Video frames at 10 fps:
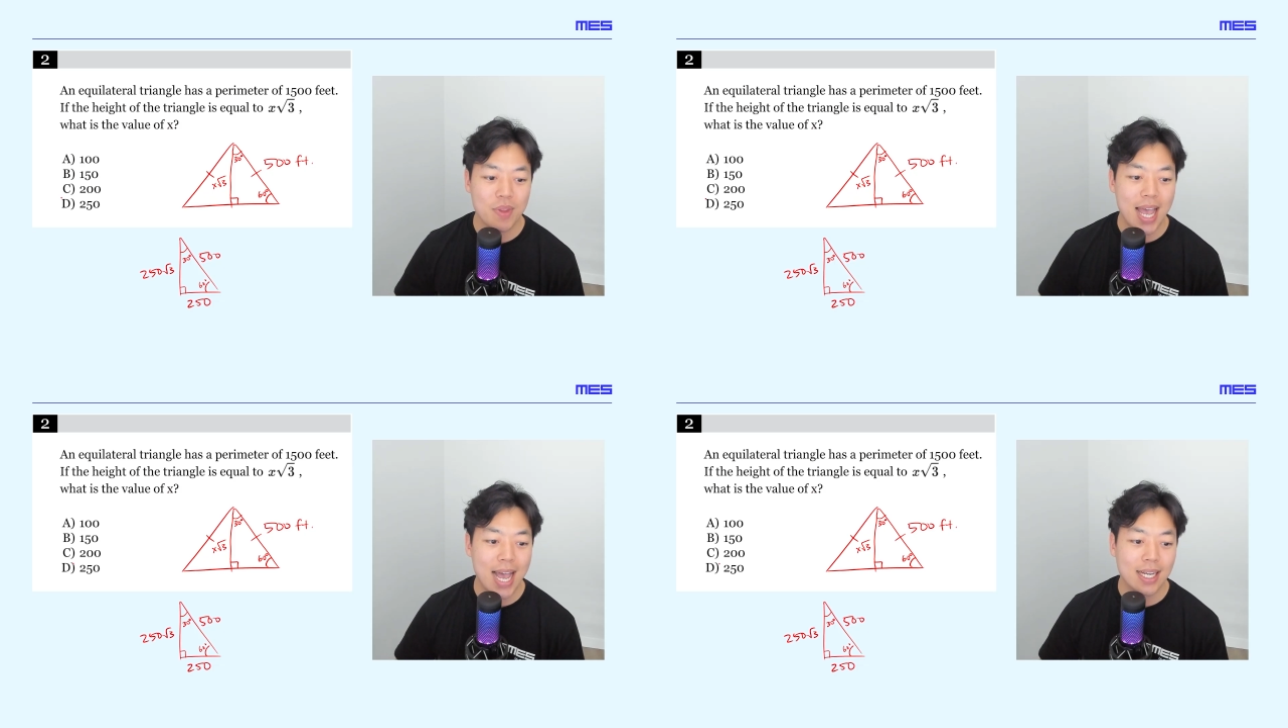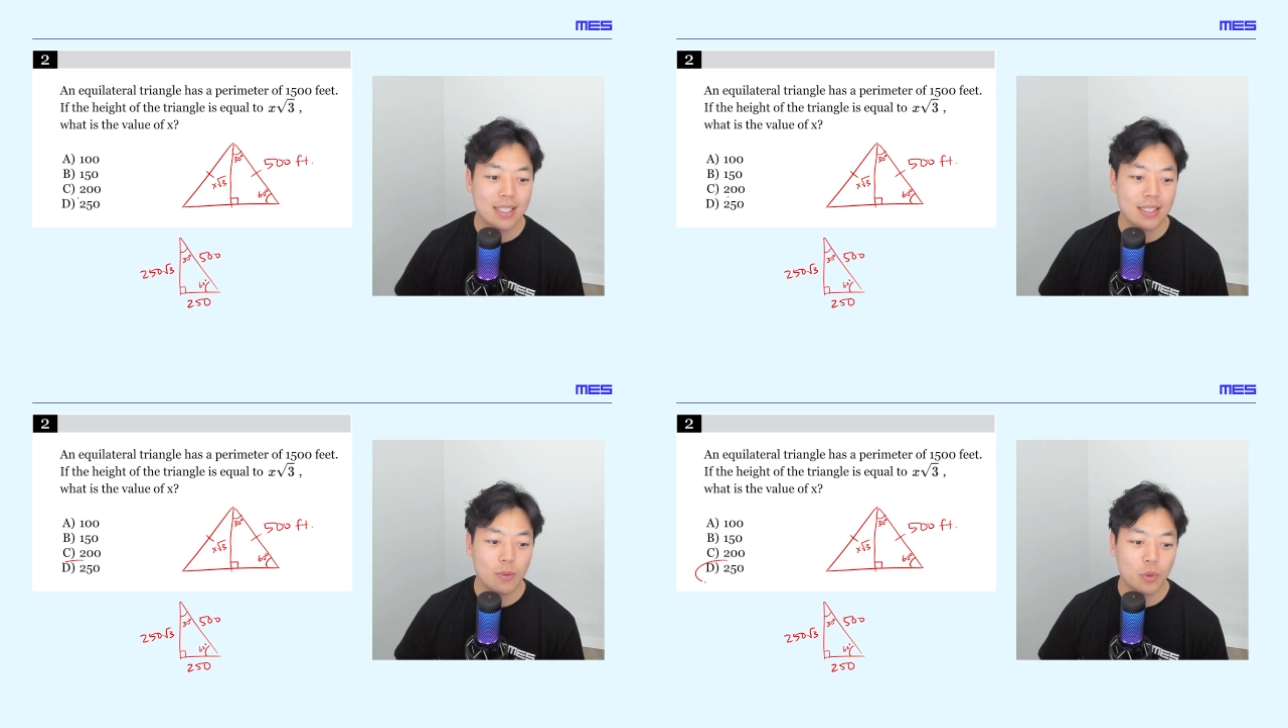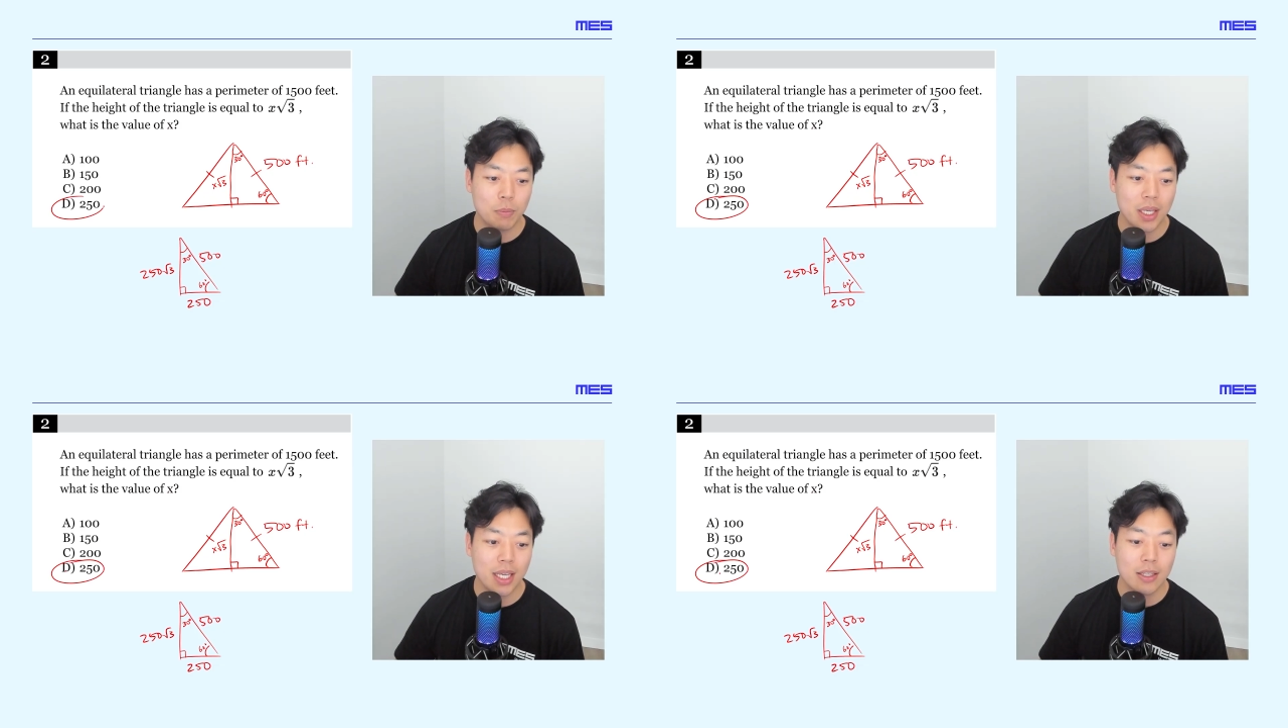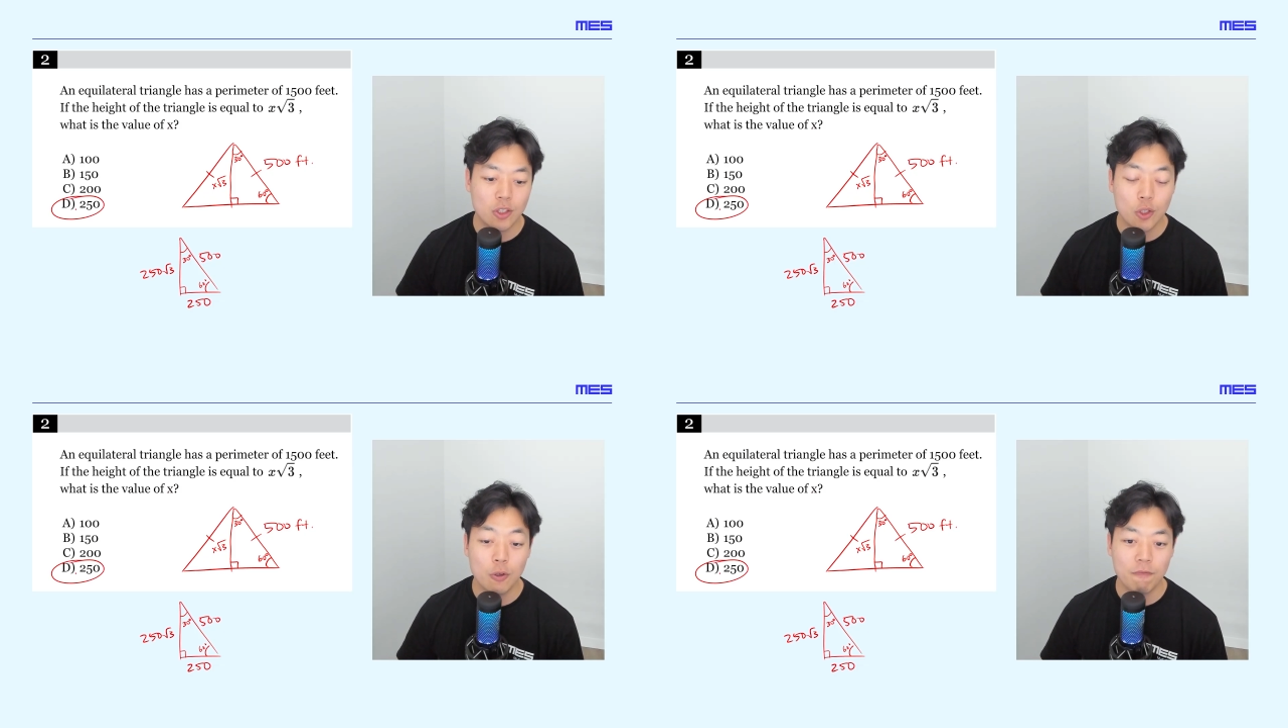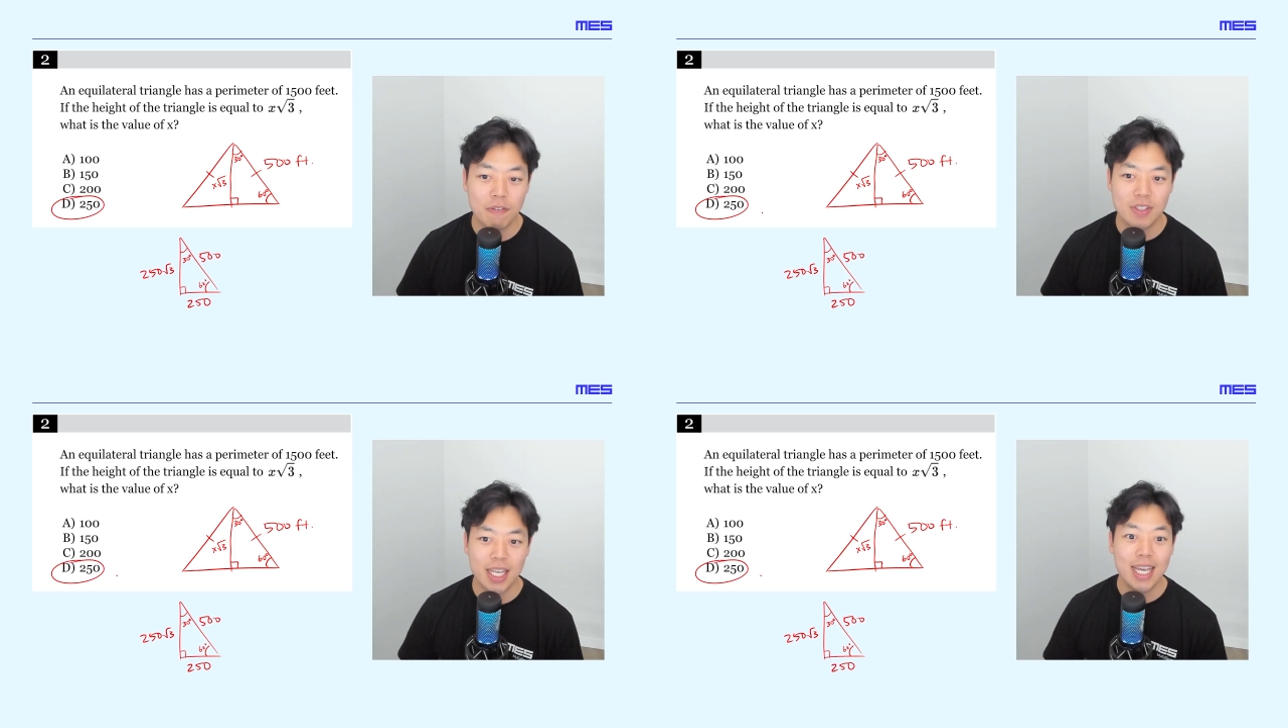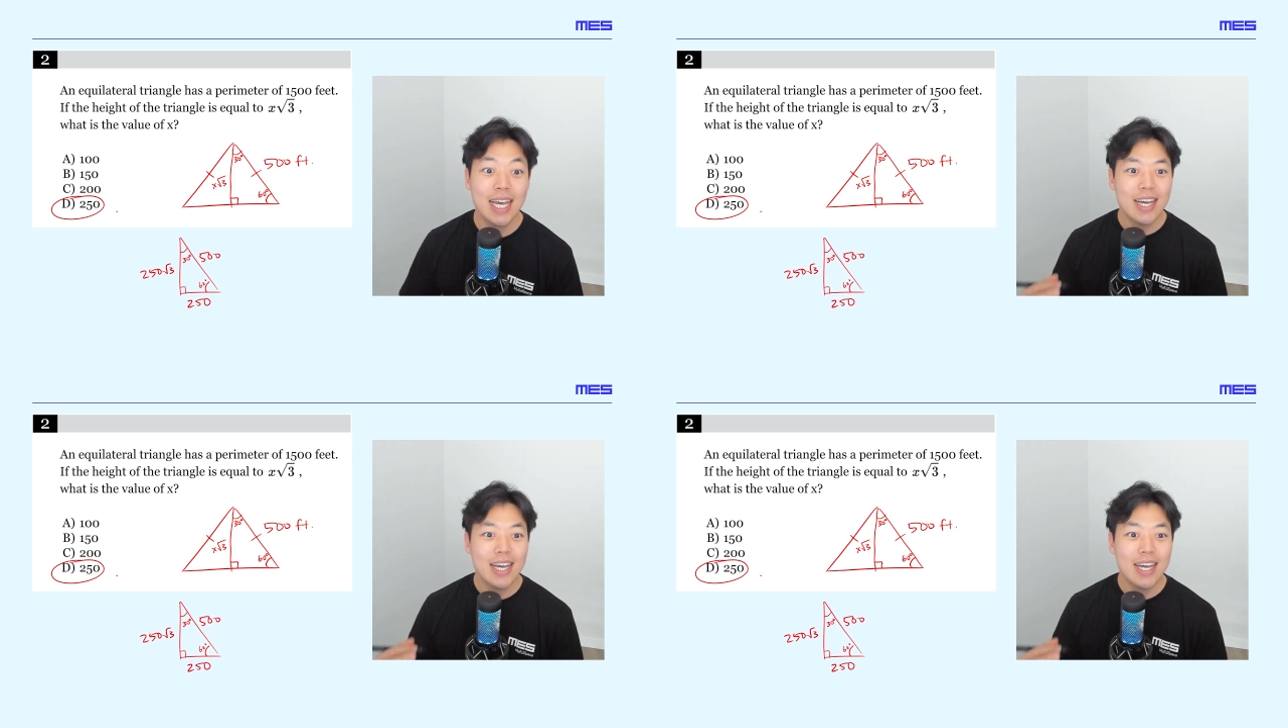X will be 250.